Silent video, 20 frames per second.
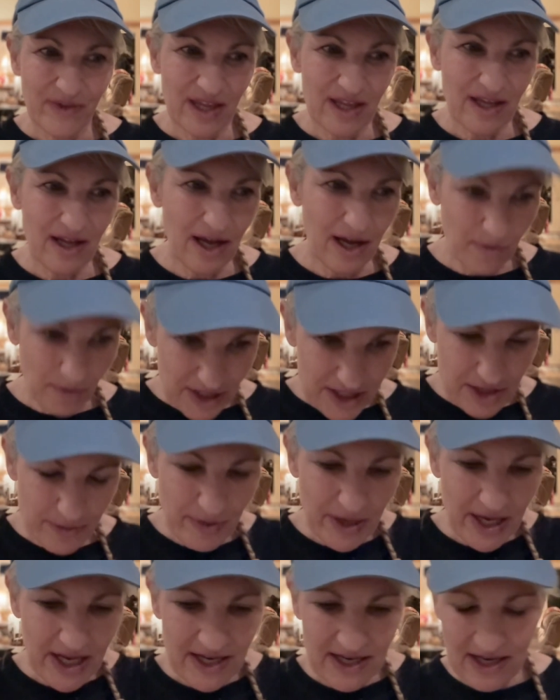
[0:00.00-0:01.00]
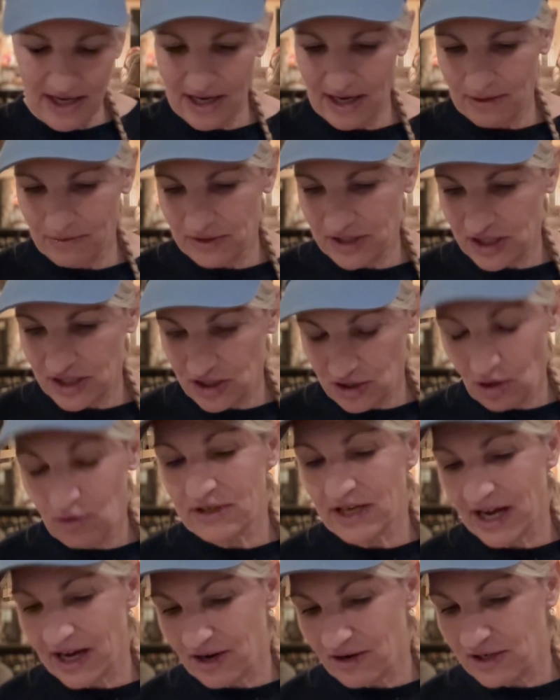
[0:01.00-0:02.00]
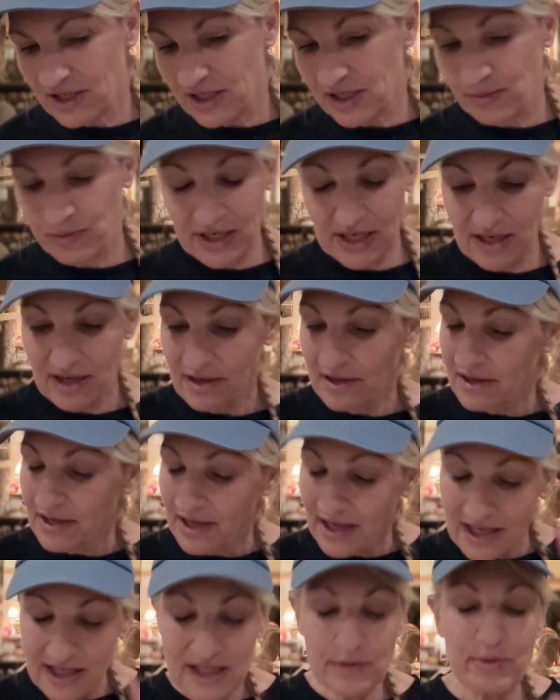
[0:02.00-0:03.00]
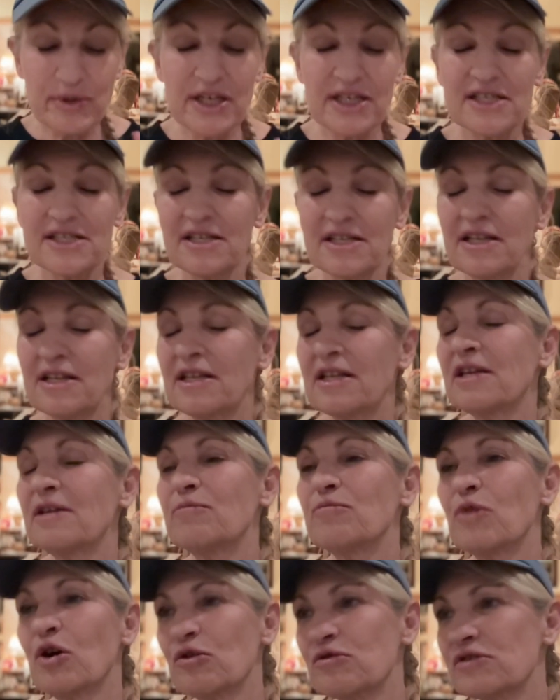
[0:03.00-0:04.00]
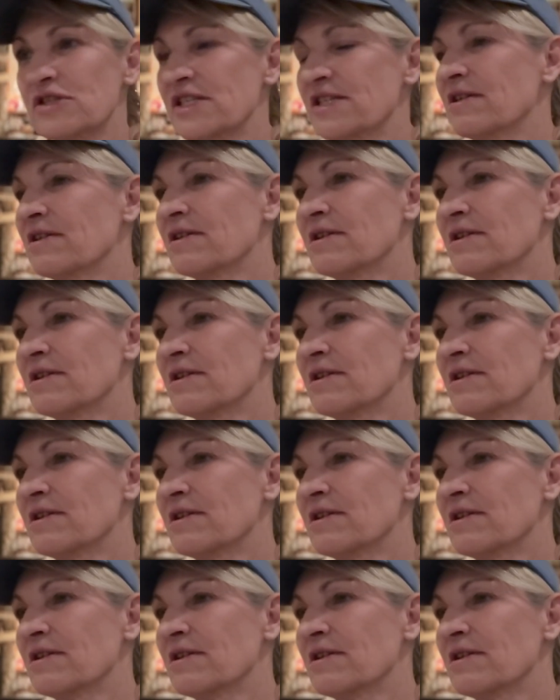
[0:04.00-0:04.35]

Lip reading: I went to bed and I was so tired. It has been the most,